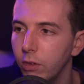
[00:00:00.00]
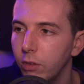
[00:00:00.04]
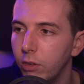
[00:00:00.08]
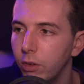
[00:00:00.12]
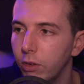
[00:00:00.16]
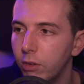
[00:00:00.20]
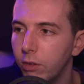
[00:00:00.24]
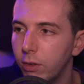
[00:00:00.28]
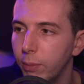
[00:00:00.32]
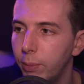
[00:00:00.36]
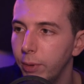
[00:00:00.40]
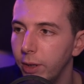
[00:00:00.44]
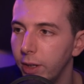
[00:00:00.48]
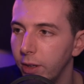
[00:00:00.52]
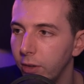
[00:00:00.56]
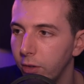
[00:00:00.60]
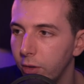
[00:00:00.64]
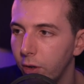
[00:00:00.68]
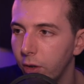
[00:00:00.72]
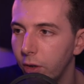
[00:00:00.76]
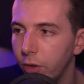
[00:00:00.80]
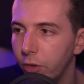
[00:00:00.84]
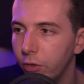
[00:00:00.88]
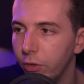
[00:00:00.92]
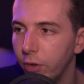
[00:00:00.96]
Just to put it into
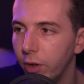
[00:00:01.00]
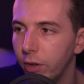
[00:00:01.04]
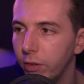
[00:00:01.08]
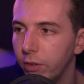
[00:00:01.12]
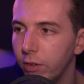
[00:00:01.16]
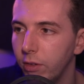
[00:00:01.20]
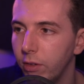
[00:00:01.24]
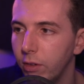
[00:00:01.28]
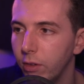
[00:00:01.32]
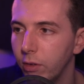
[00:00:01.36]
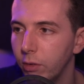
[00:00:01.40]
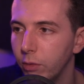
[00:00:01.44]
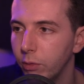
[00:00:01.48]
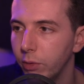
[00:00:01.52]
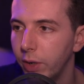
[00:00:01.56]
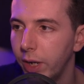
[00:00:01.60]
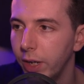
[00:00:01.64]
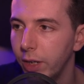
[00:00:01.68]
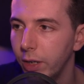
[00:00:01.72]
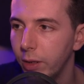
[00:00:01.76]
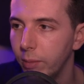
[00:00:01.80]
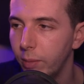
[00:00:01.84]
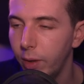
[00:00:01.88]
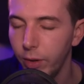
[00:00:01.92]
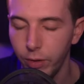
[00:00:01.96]
contrast, this is a
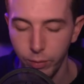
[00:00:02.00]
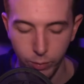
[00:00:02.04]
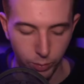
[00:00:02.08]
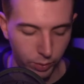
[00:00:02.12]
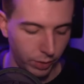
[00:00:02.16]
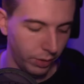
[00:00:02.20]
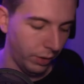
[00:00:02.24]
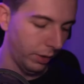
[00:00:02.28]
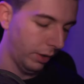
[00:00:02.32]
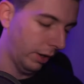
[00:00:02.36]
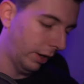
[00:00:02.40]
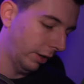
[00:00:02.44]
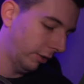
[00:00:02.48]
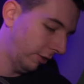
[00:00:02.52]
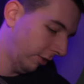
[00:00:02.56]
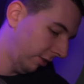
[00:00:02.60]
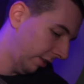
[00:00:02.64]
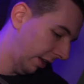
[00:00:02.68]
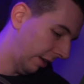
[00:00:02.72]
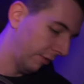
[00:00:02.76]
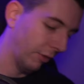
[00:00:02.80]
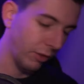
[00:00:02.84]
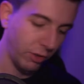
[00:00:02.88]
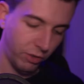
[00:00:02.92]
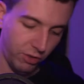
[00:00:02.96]
random other one that I just
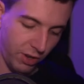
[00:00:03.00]
haven't